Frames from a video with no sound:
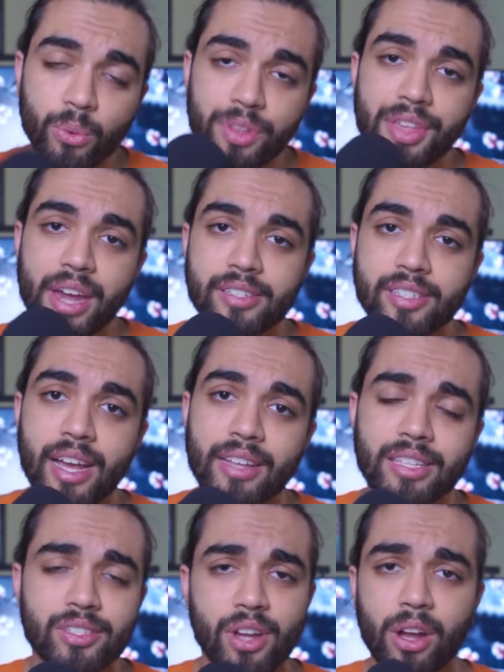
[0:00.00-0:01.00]
With that
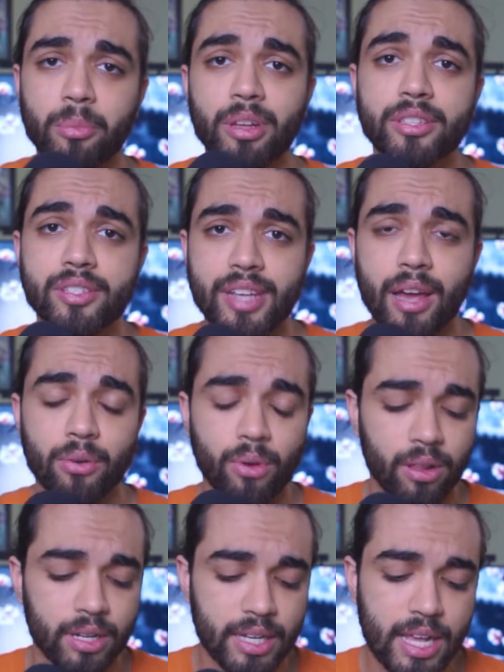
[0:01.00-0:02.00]
aside, let's talk about the sound
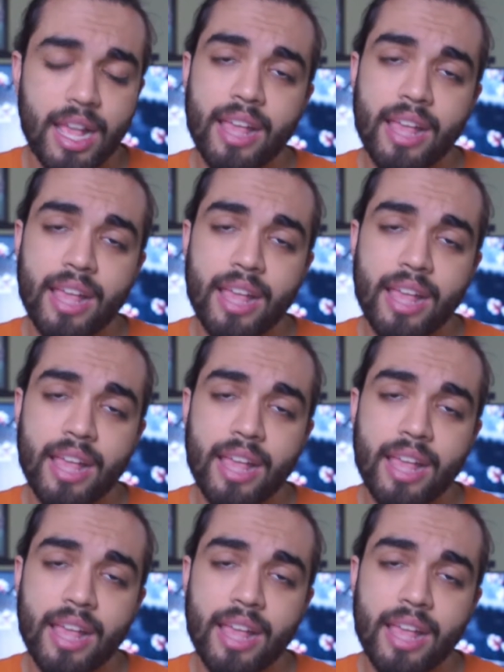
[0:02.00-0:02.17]
quality.